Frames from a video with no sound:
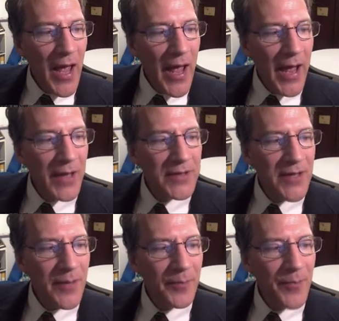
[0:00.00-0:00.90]

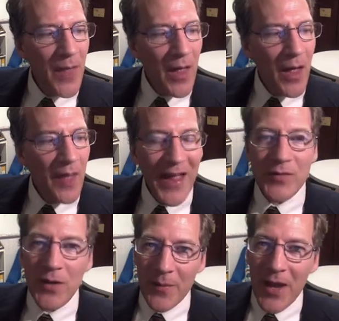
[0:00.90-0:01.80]
And
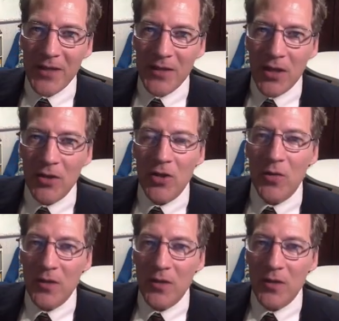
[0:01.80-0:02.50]
that's what I'm asking you to do,